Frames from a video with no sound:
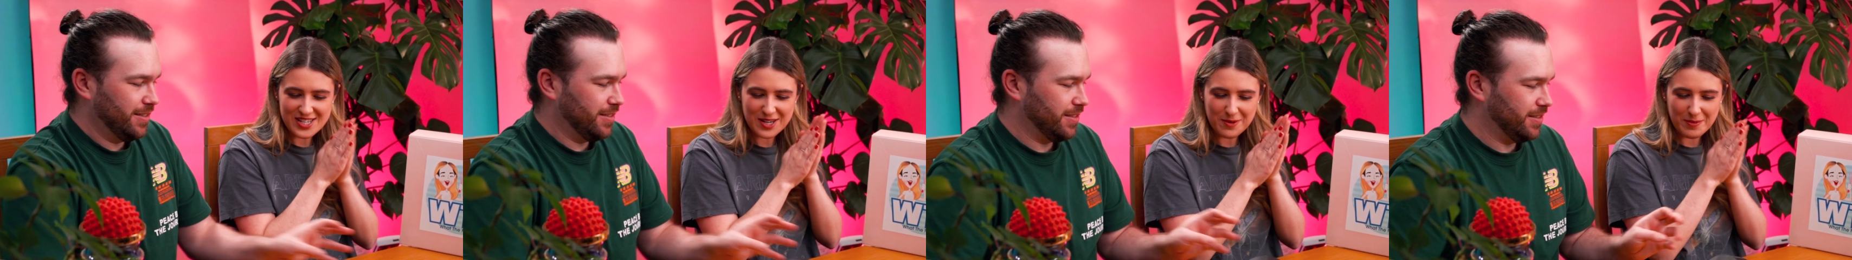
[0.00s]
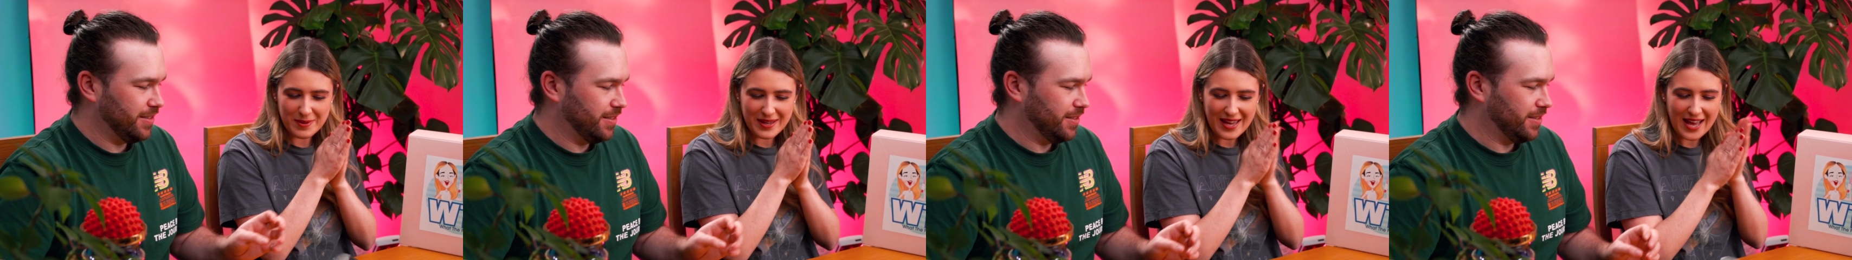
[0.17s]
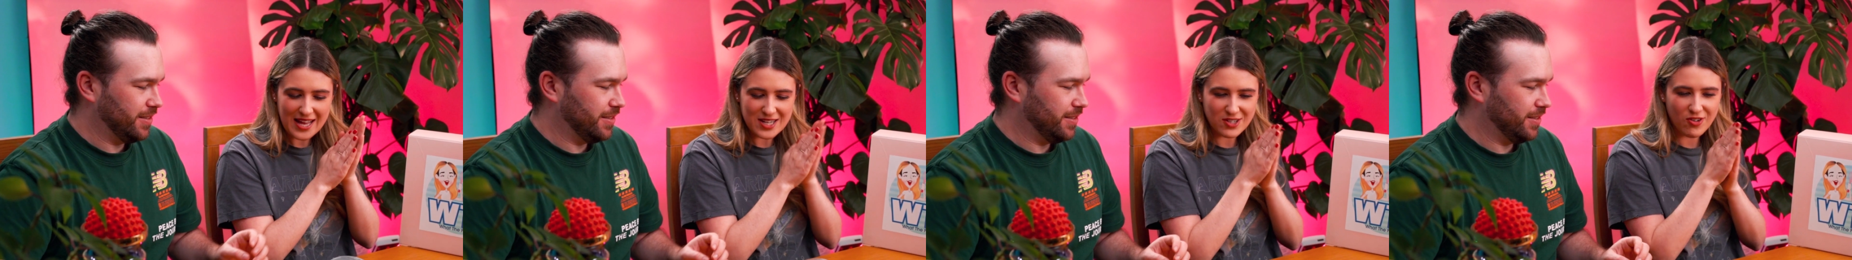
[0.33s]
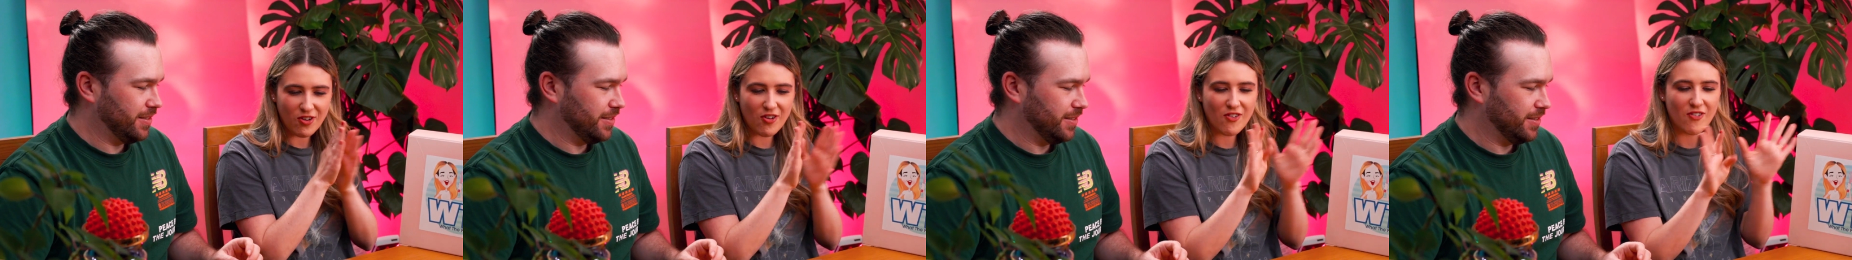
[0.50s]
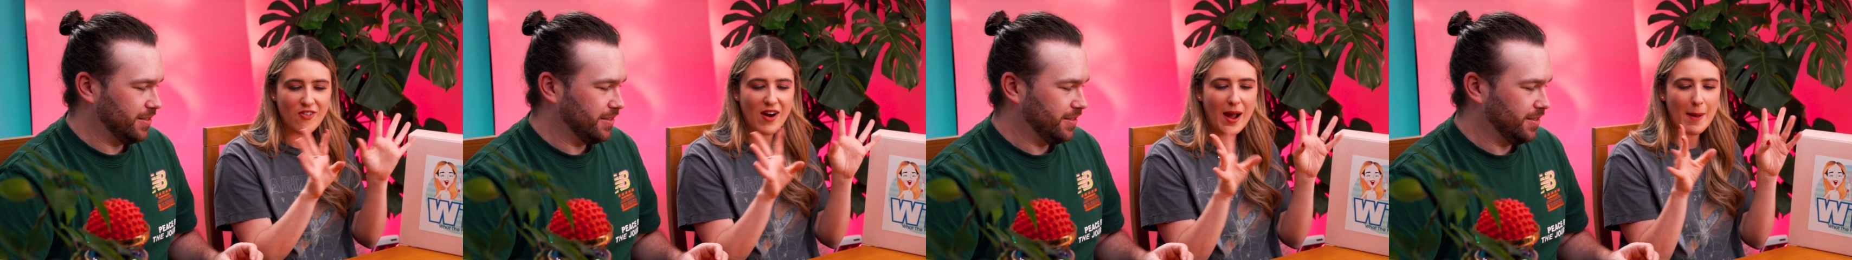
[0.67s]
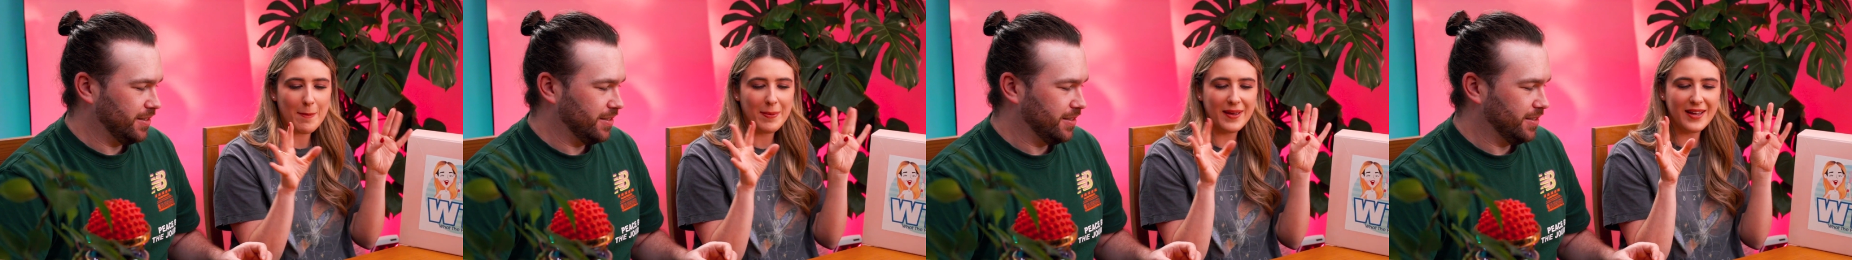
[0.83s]
Speaker 1: Shall we get to
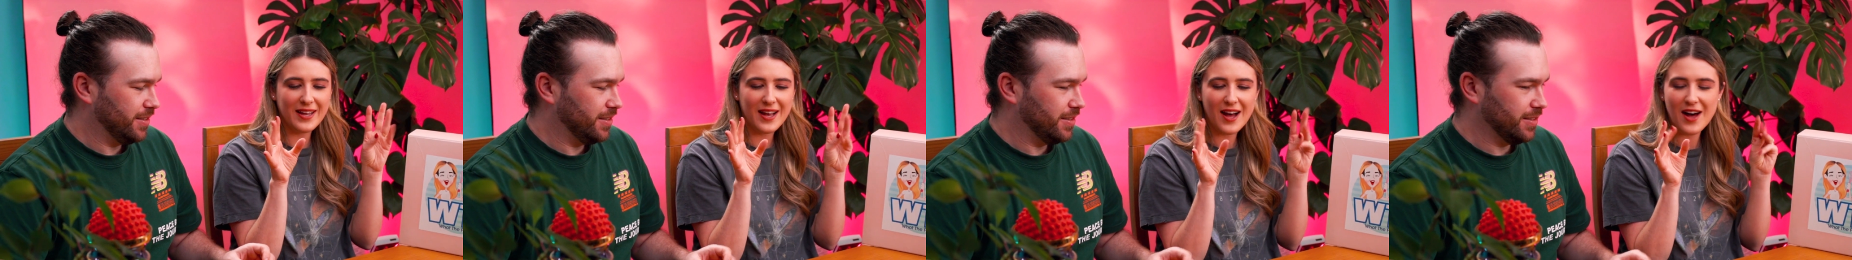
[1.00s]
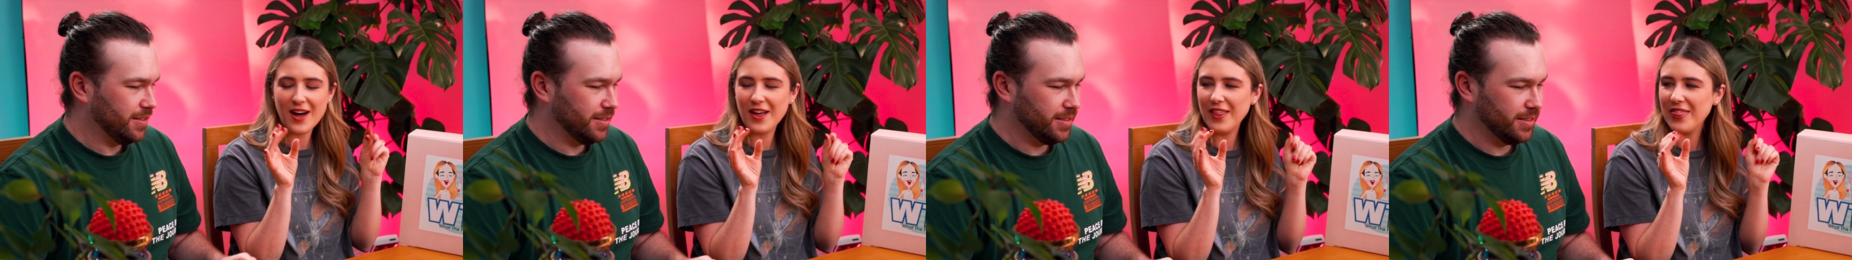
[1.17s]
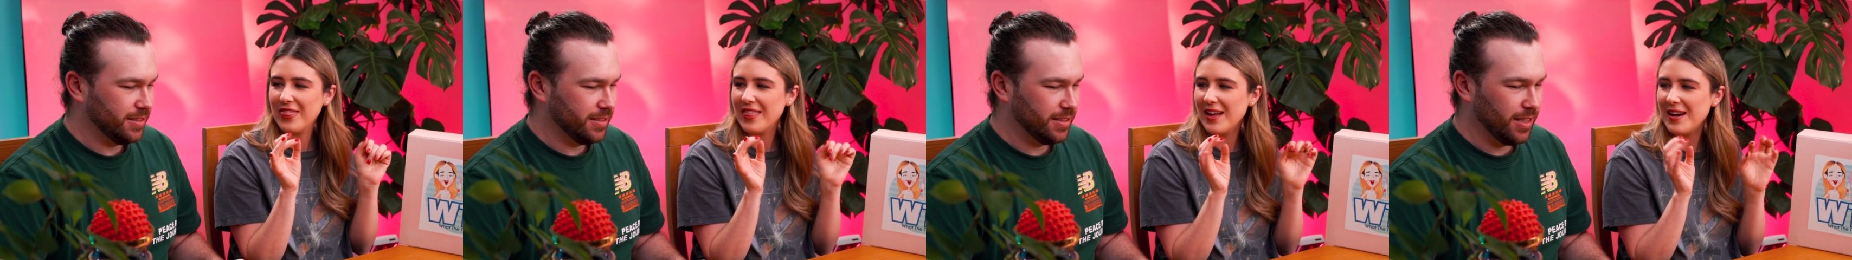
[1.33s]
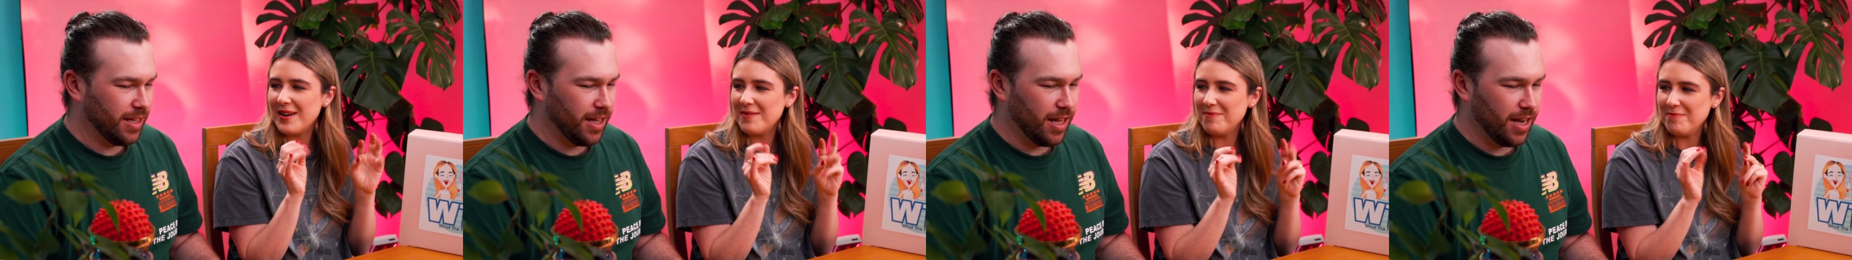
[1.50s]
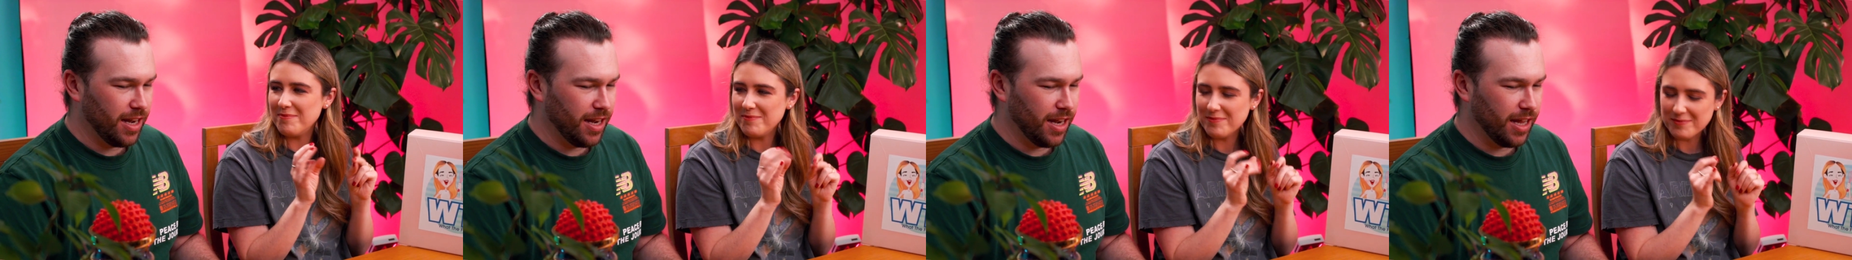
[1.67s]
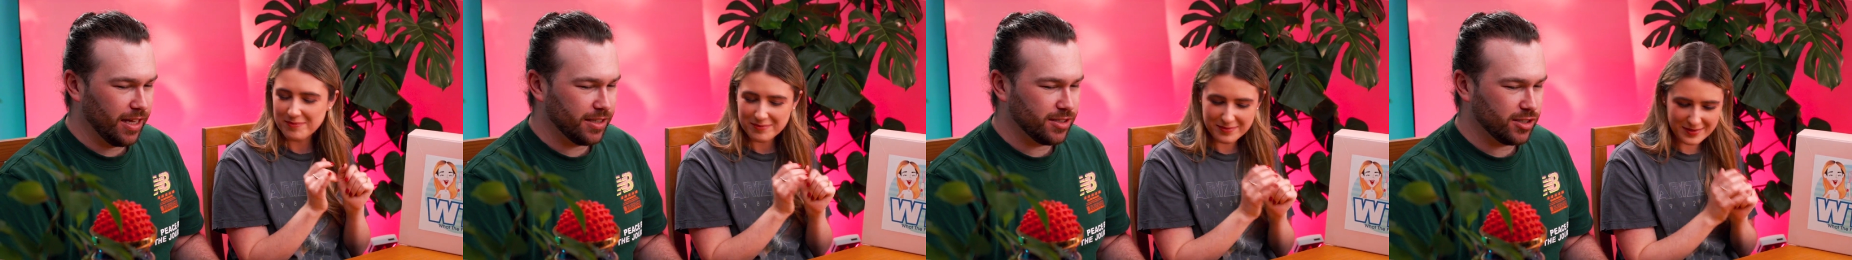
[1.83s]
wrapping our
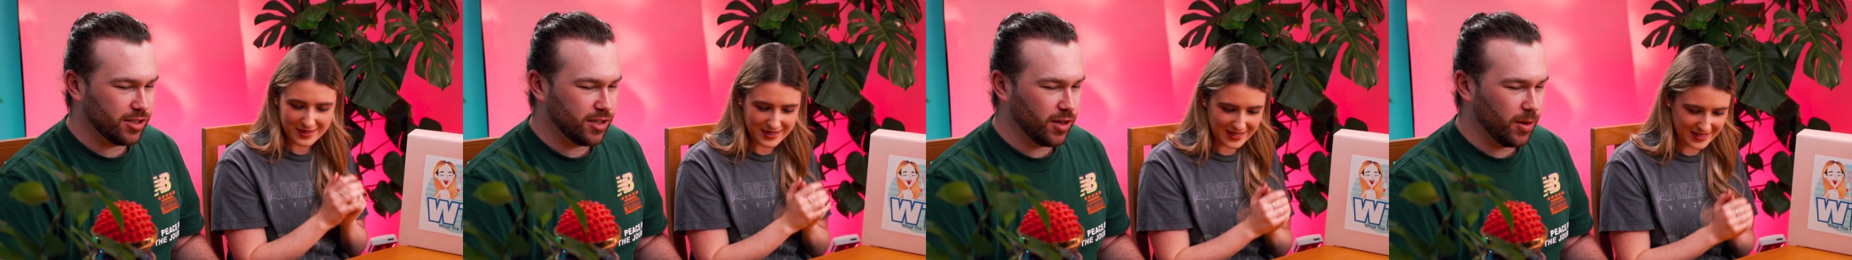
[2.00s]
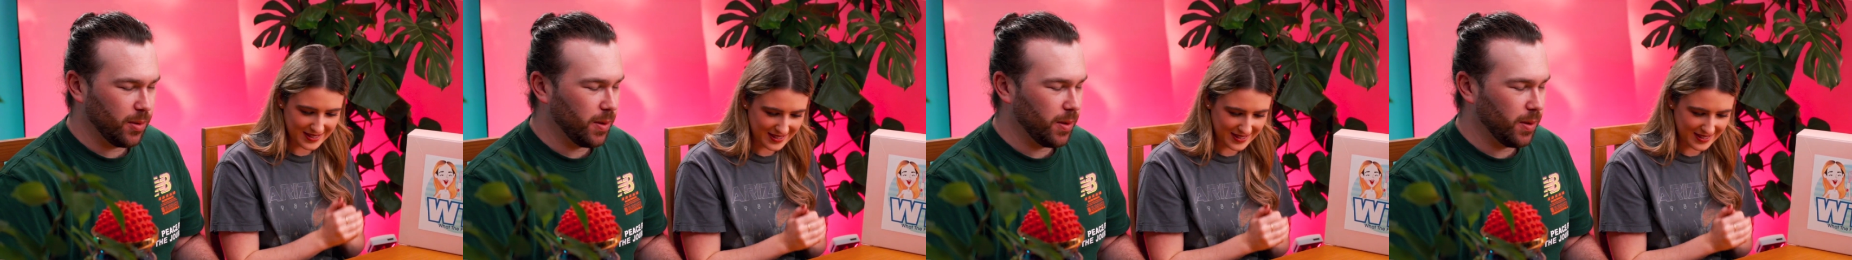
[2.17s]
thumbs?
Speaker 2: Let's do